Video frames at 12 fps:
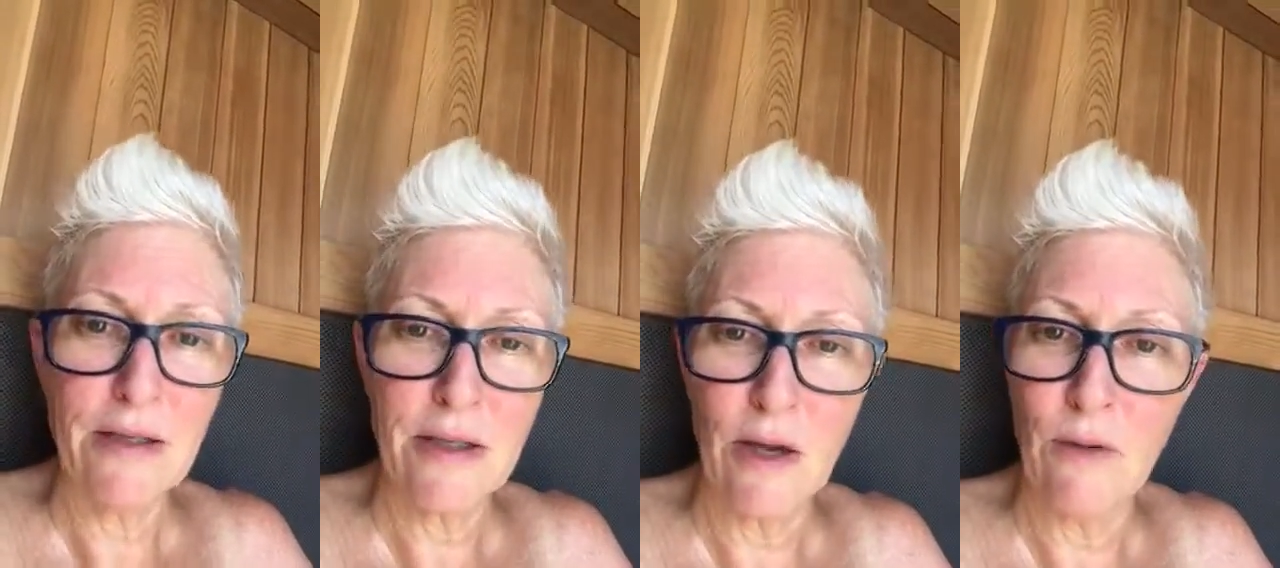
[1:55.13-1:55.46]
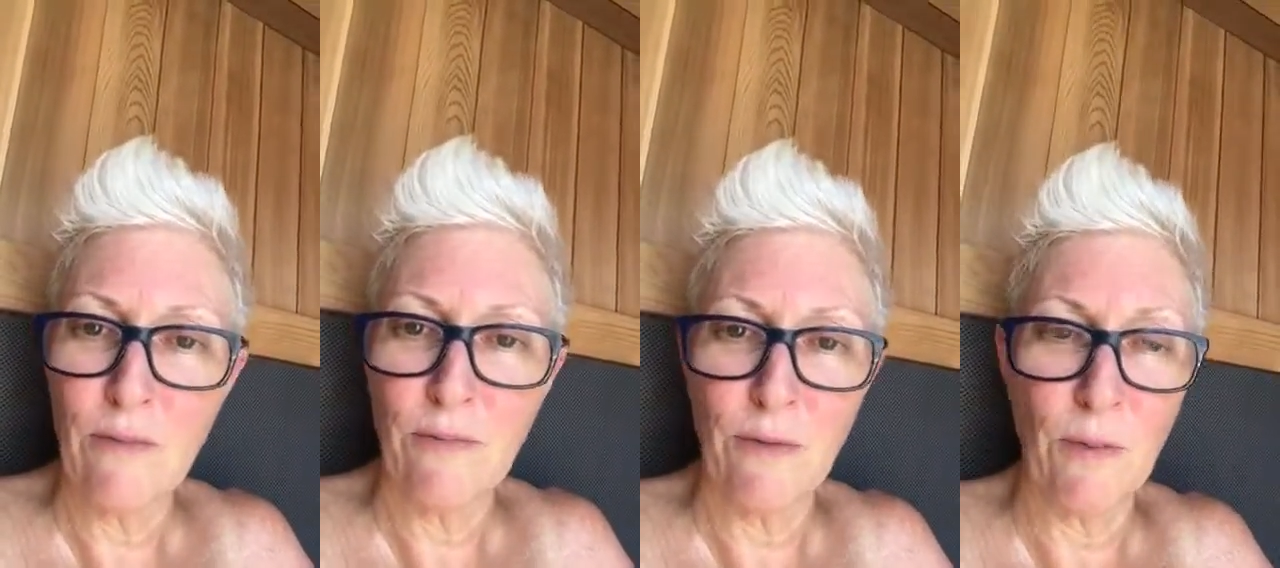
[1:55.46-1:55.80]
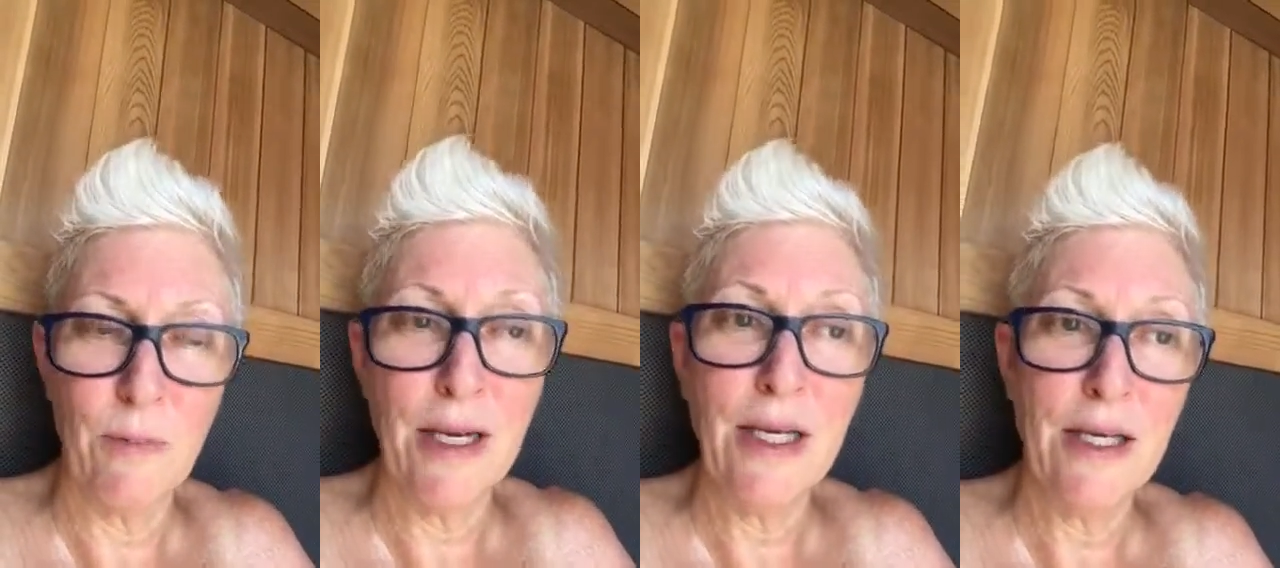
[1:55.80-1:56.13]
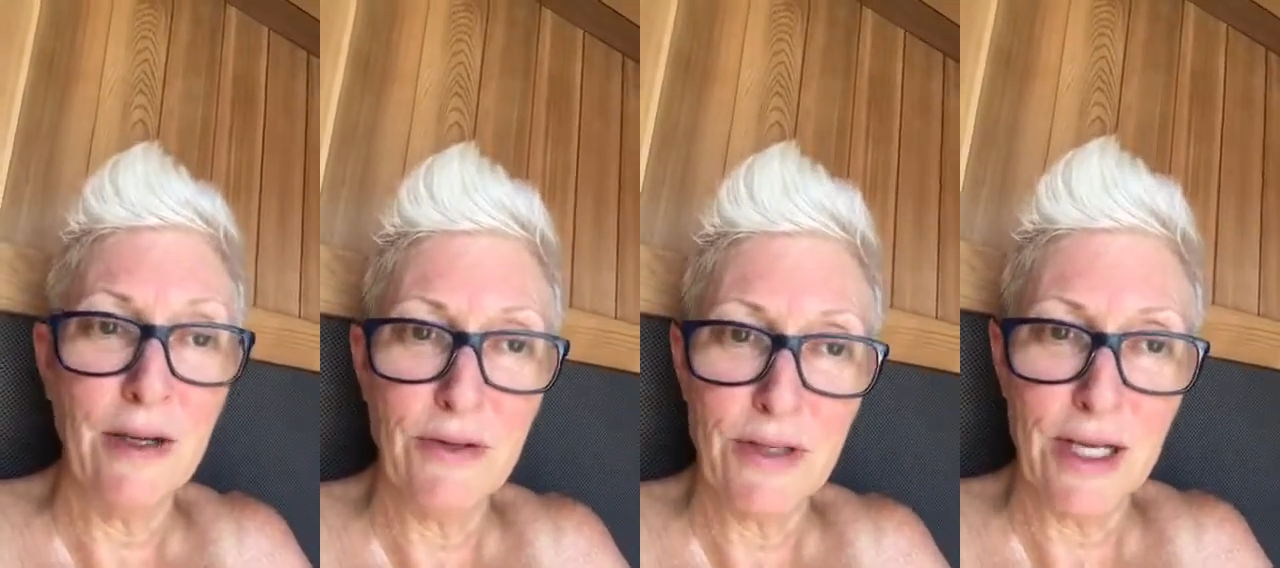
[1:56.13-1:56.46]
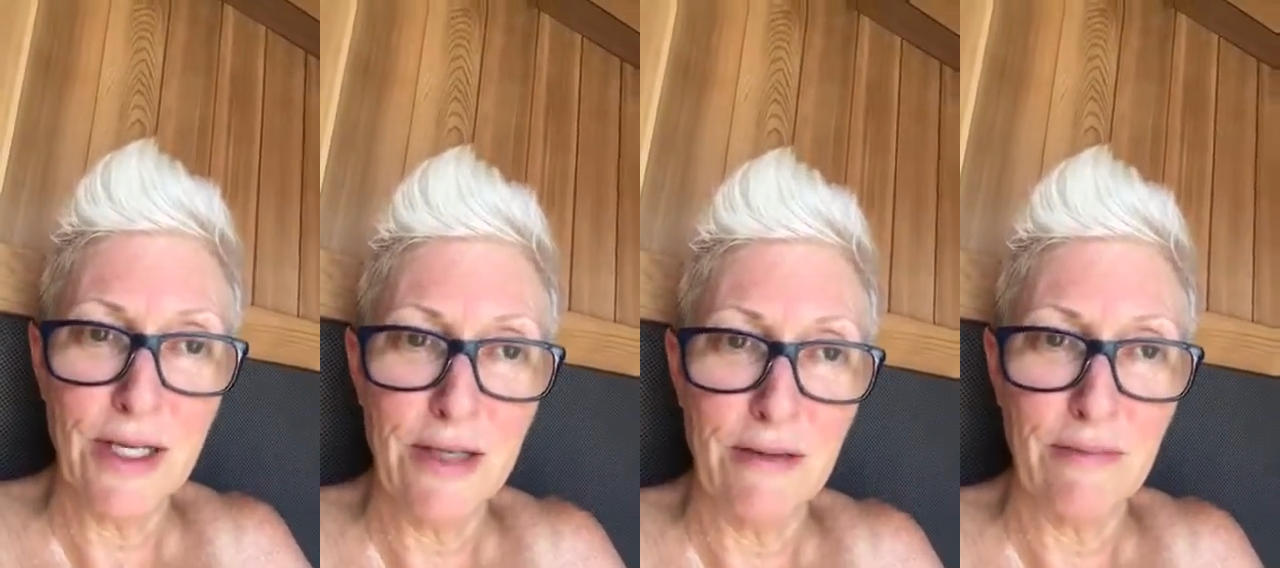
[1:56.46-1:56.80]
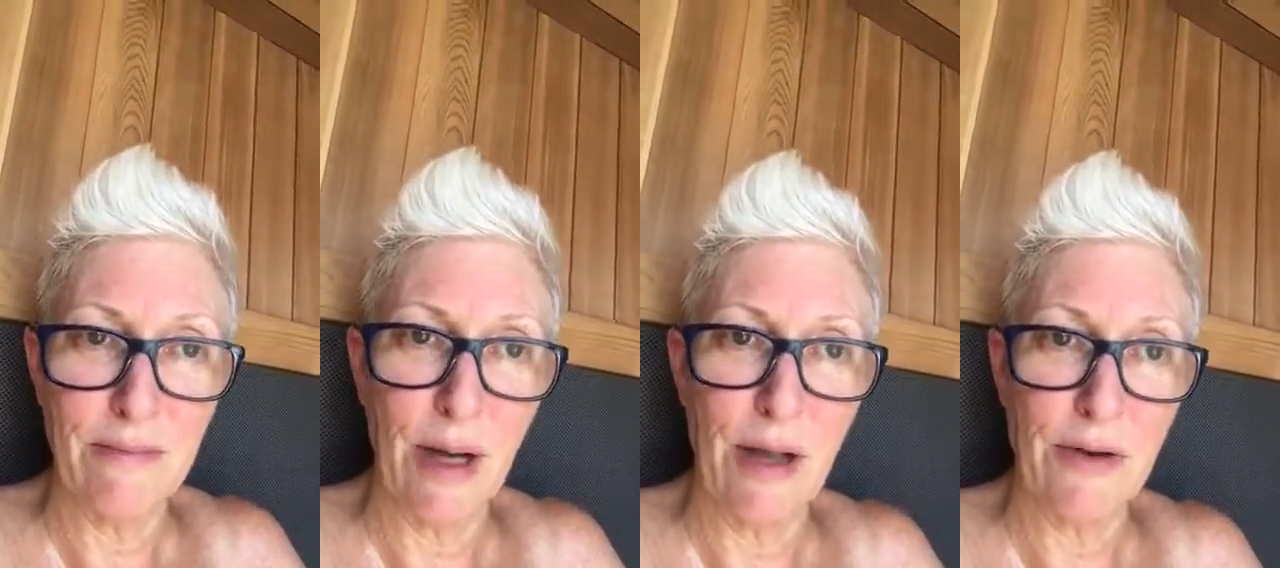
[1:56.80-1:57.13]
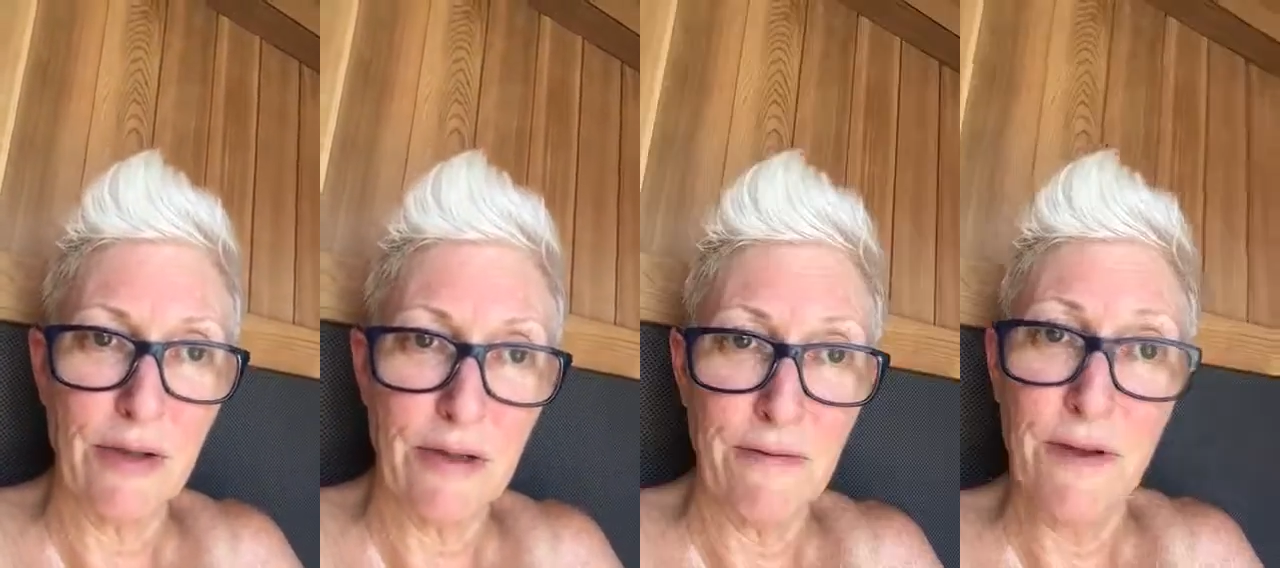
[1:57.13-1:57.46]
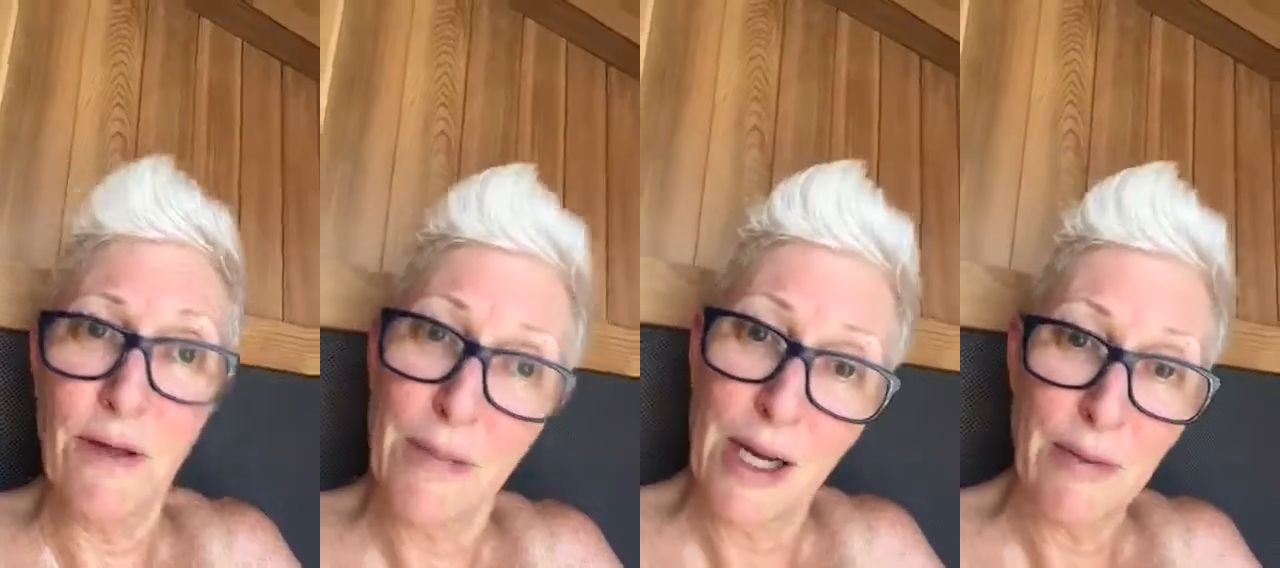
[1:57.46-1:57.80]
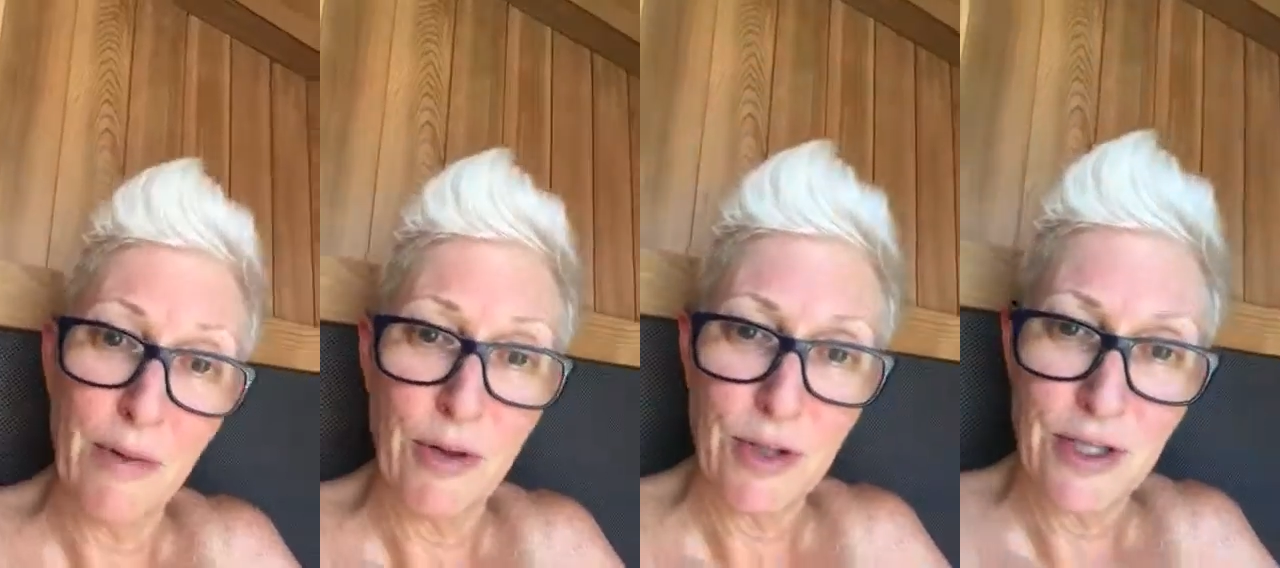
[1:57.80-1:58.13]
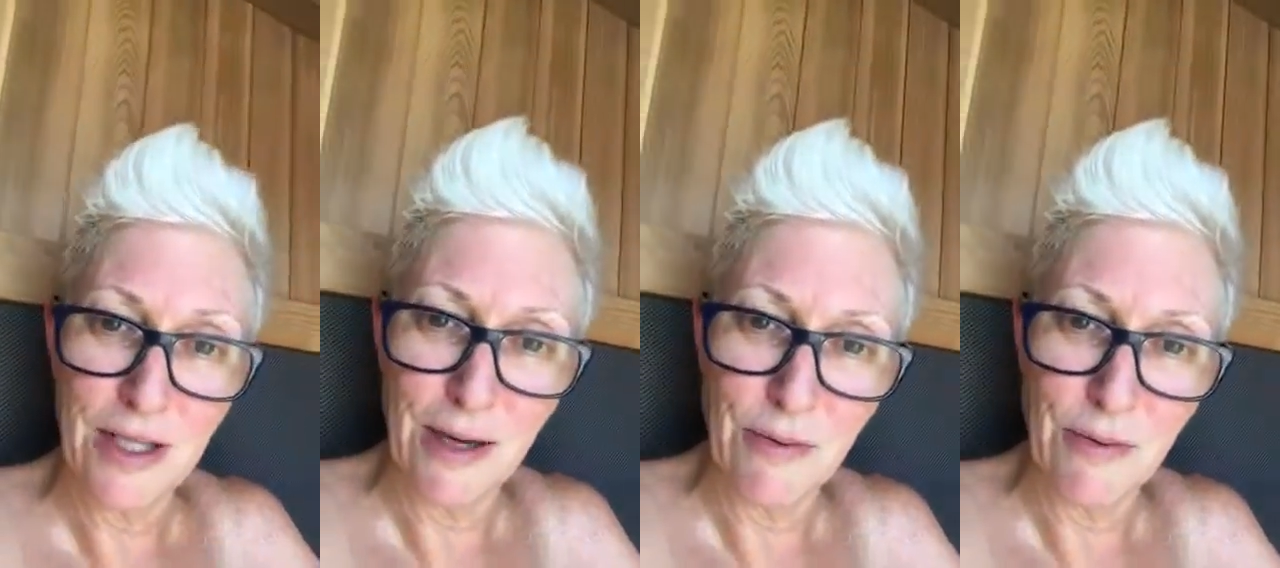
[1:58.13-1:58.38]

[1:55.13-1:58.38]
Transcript: So for many years, I didn't bother to feel my emotions.